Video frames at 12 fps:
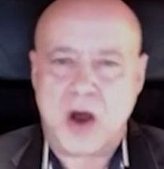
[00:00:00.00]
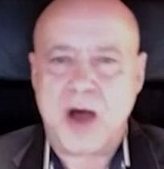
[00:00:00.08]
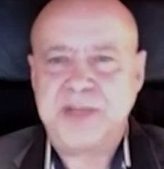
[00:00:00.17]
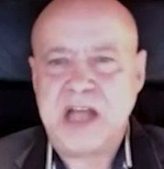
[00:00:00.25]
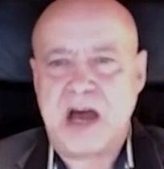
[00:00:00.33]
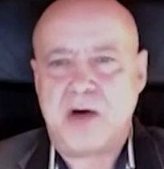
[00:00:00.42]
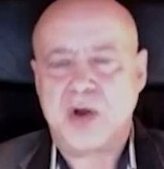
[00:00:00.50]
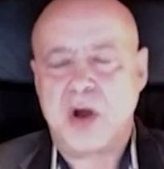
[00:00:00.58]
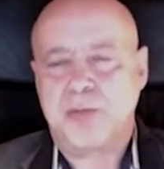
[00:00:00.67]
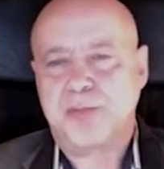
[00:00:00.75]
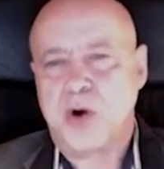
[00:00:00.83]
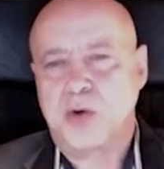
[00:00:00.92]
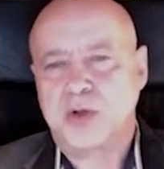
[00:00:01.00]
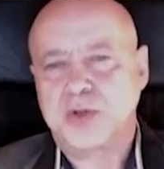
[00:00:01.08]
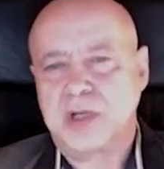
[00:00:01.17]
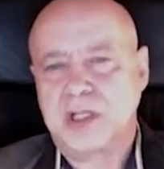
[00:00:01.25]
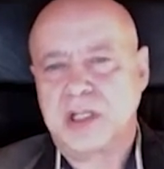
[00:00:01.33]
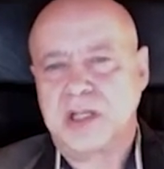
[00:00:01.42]
top-down
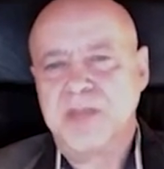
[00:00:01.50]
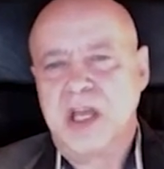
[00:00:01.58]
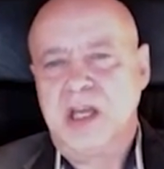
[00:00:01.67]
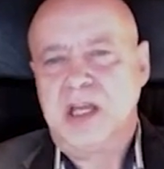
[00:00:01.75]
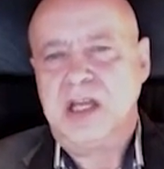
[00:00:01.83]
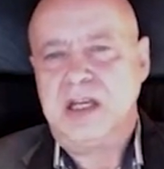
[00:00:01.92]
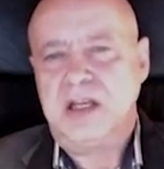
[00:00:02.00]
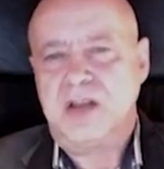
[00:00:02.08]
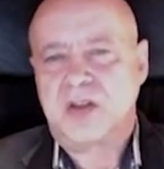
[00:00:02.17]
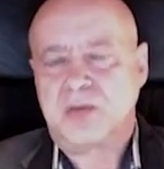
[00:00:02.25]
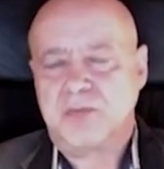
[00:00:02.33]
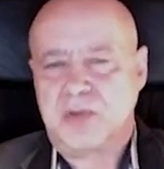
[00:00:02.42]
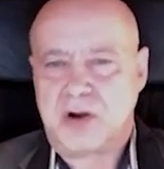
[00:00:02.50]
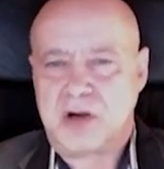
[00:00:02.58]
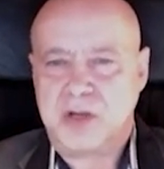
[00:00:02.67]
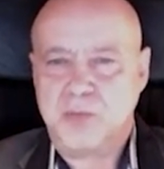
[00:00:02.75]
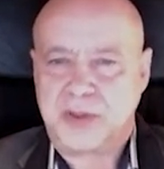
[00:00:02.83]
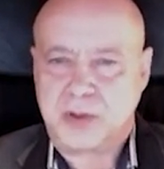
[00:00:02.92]
approach, really. It is
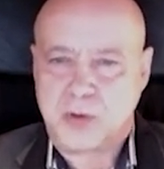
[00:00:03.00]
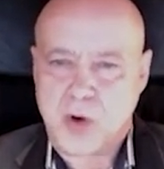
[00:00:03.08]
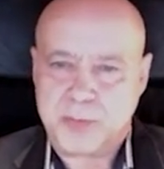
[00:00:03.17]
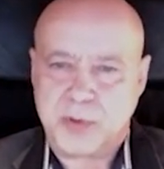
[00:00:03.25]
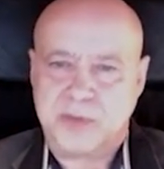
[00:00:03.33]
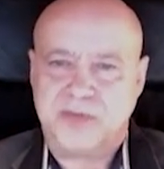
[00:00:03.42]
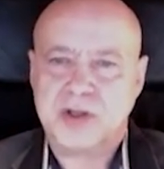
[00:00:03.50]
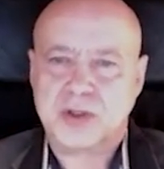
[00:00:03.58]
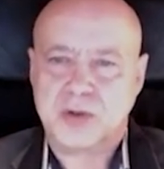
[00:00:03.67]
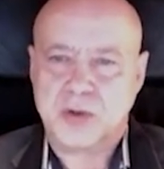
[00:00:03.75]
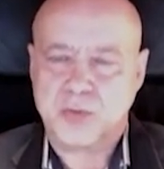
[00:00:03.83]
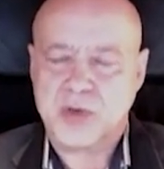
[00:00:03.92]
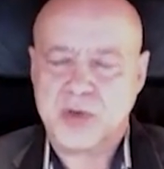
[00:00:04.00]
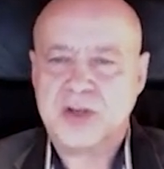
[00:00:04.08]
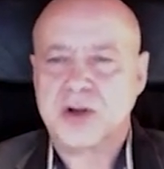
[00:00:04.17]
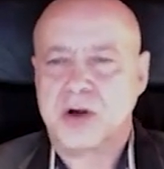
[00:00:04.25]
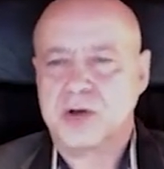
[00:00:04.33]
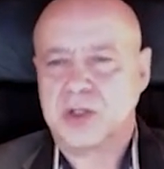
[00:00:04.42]
starting with the corporate vision, the
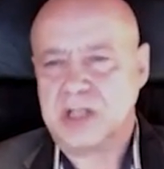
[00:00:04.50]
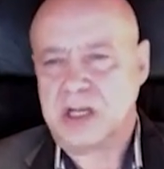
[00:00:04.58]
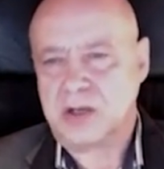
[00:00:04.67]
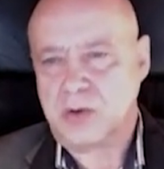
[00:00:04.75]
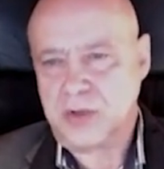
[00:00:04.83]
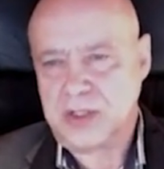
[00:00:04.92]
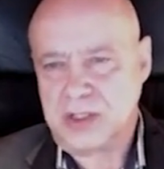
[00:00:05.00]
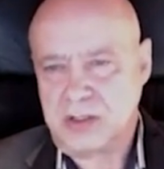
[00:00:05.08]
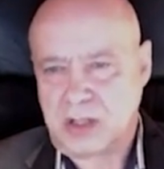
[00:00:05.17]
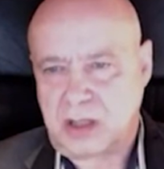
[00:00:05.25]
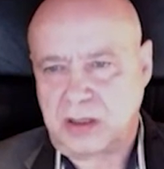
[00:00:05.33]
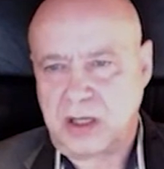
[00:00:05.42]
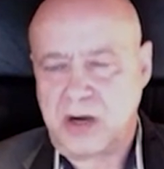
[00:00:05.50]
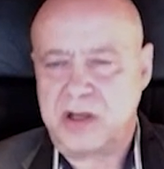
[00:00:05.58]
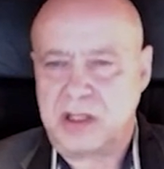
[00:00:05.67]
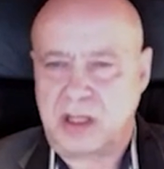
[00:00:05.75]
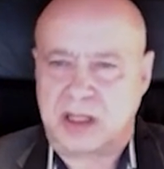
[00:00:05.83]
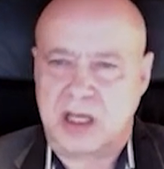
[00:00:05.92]
research, and then it goes into the
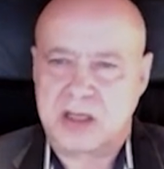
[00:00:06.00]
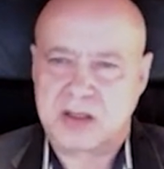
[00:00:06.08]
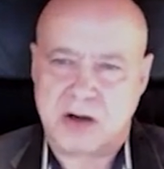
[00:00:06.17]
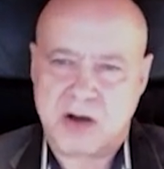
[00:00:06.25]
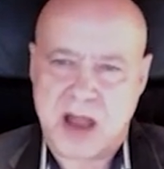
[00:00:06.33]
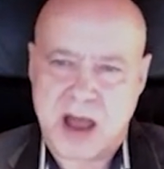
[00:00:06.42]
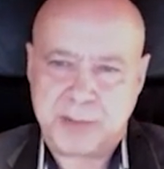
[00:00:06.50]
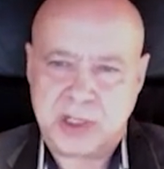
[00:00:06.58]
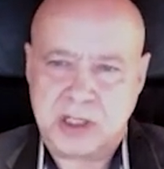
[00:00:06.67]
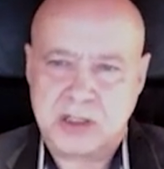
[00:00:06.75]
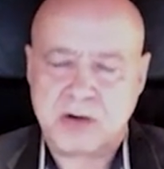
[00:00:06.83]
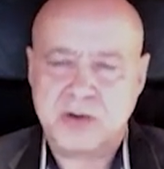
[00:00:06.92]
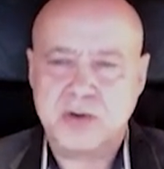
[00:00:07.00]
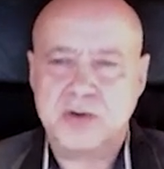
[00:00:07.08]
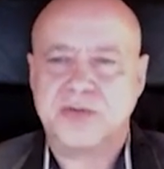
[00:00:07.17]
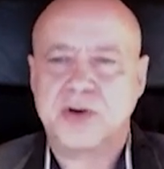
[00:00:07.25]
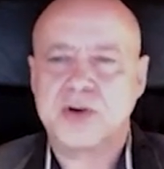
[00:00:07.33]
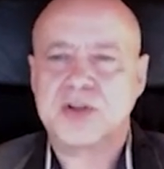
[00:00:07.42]
theory, the things that are happening in our
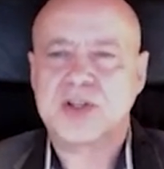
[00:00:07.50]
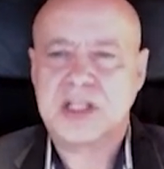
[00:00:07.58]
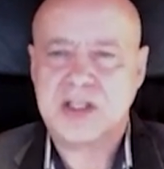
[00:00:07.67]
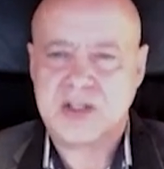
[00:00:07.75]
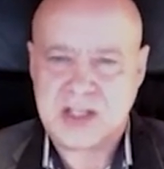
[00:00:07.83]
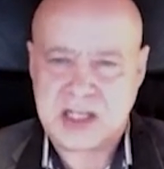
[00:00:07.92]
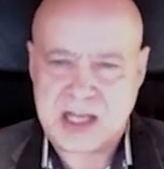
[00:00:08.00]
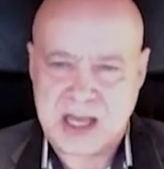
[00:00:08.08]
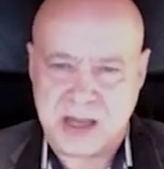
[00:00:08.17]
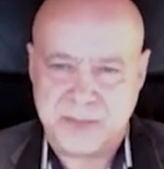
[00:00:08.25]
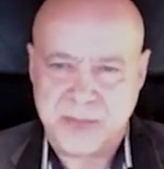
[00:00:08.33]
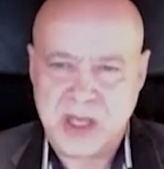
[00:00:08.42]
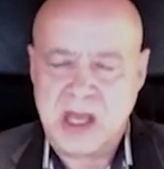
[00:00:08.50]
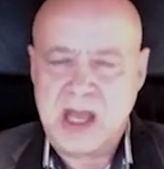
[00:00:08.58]
universities today,